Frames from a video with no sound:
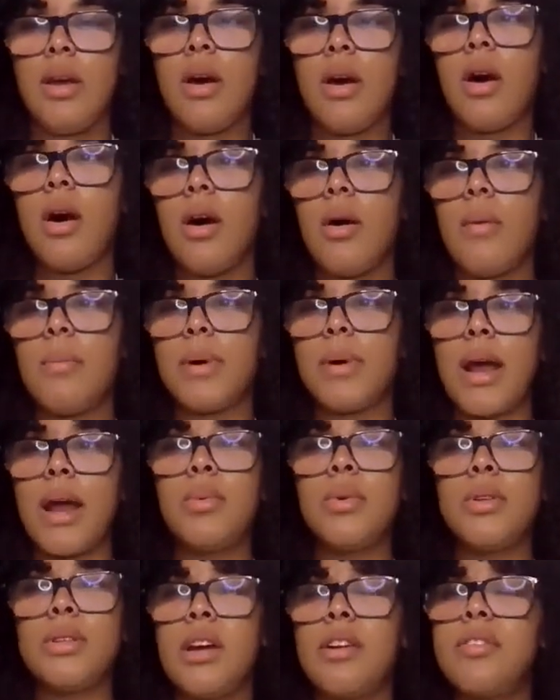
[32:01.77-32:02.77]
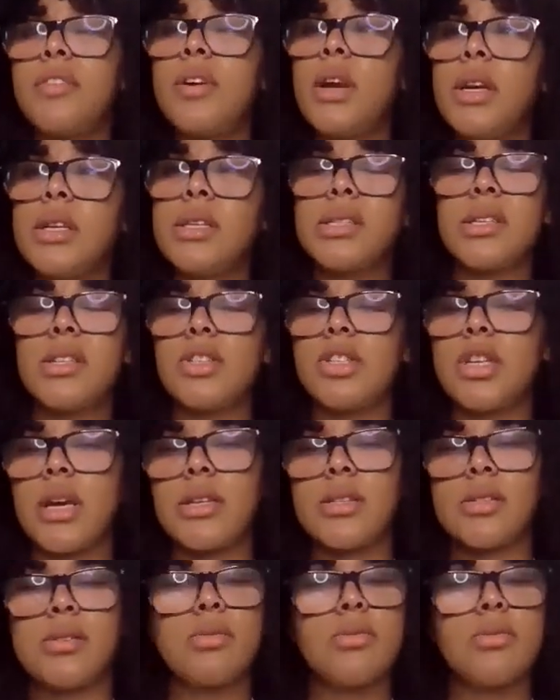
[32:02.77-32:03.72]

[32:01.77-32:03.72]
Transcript: But I would definitely suggest,